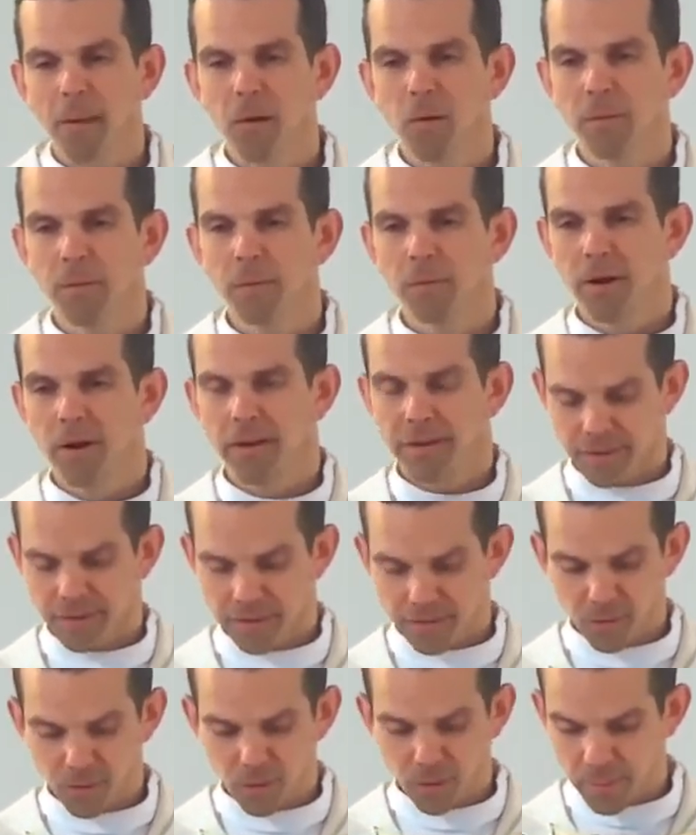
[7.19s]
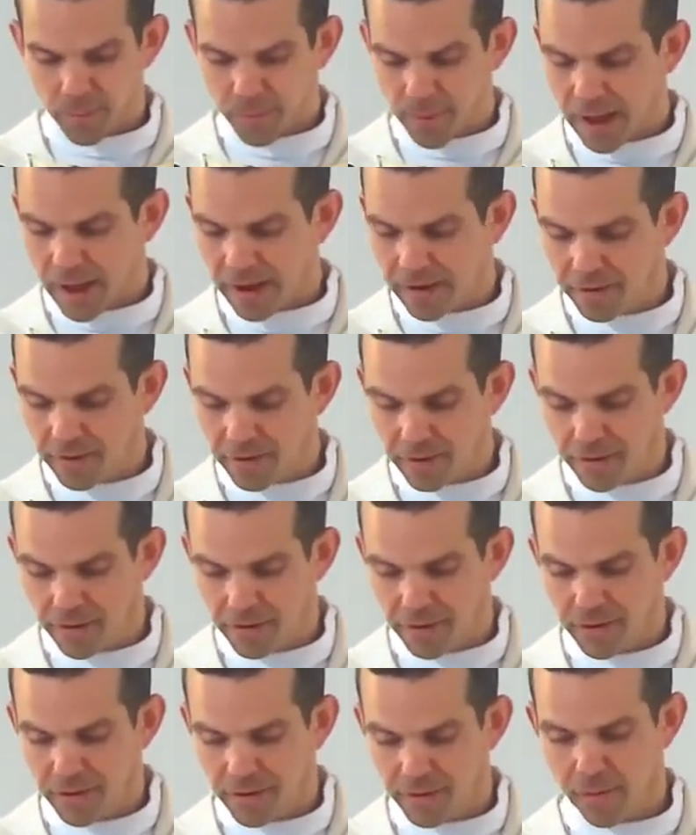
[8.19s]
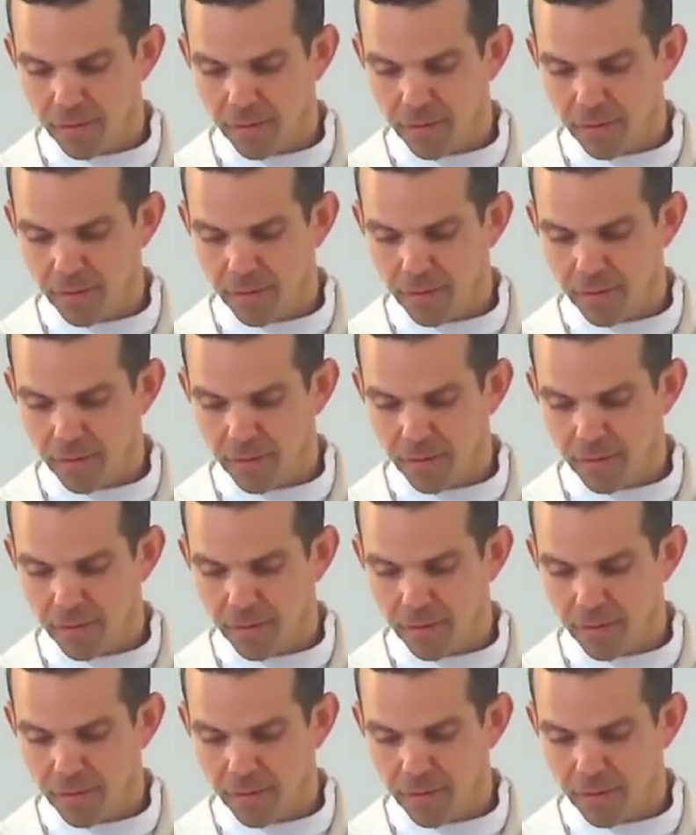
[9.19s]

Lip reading: or we might talk about her